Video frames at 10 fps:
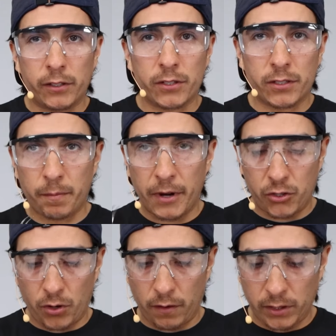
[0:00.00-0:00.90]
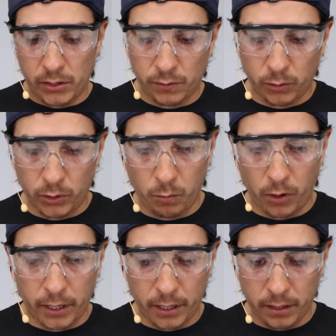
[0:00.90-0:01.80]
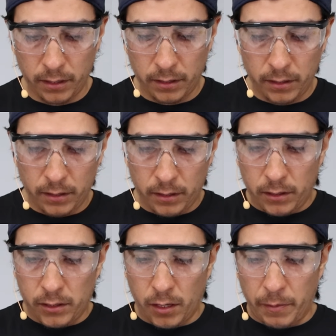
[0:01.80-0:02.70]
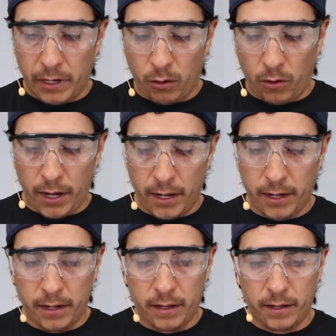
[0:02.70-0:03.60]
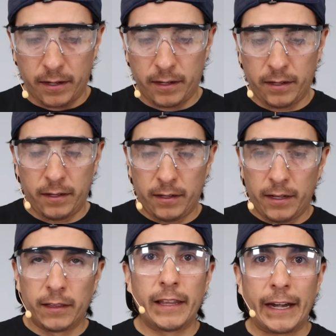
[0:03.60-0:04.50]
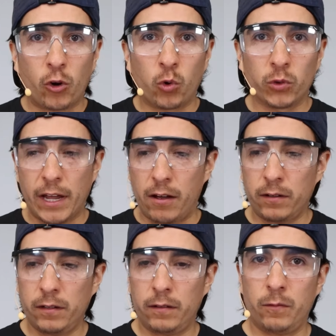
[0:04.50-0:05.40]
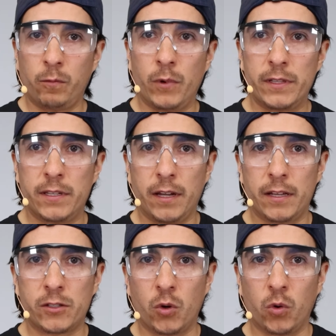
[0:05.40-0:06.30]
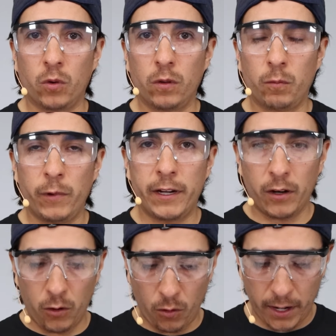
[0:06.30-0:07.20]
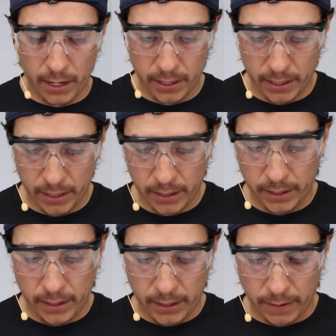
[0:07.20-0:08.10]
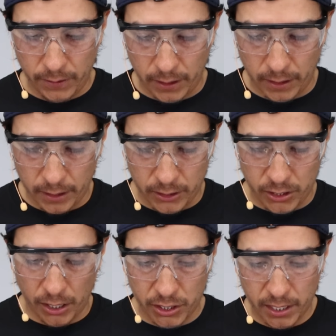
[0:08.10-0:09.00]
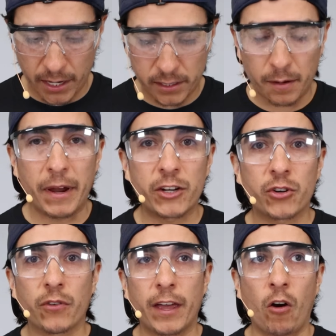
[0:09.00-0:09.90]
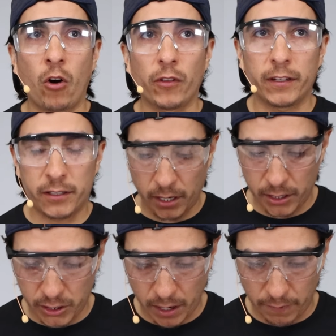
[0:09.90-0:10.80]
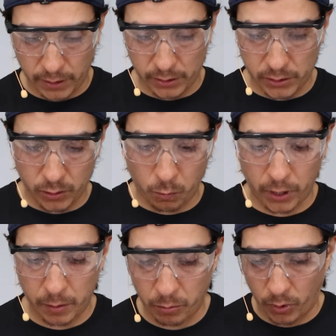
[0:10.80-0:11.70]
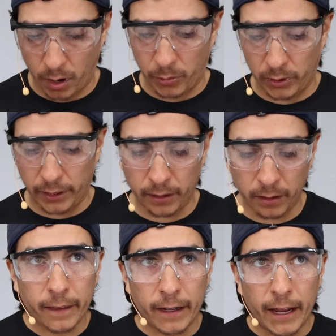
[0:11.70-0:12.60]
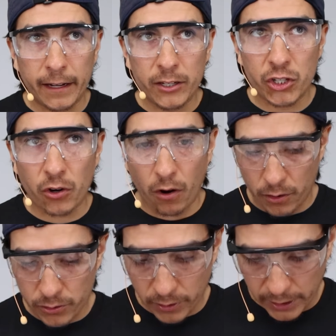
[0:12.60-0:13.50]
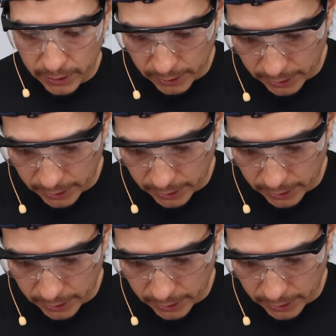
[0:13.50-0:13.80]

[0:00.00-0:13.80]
it just to make sure everything's fully working. So I'm going to go ahead and let it cool down. Once it gets cool, we can go ahead and give it a touch test and make sure that all the touch and everything's still working properly. And then any shards or anything